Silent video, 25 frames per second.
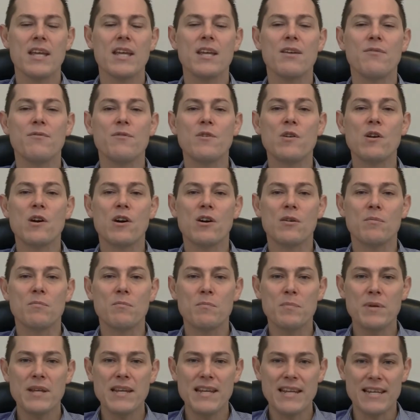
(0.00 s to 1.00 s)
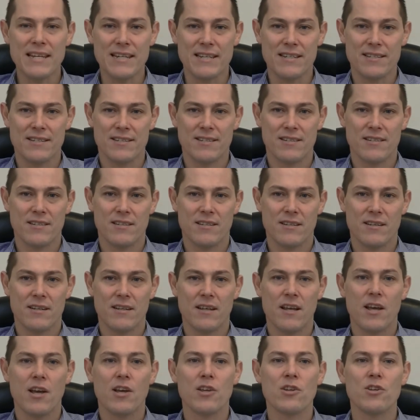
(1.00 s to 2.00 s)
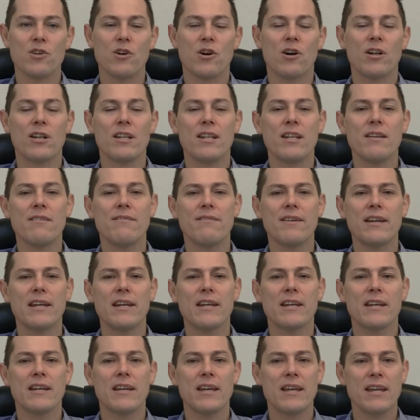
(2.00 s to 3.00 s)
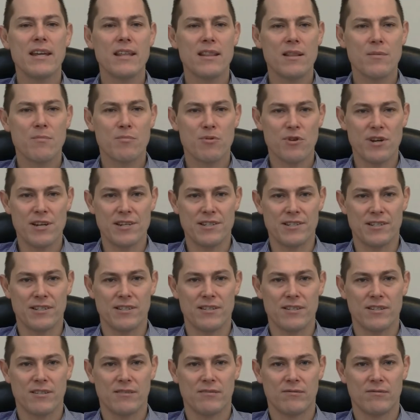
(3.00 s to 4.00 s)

If you're at peace, you are living in the present.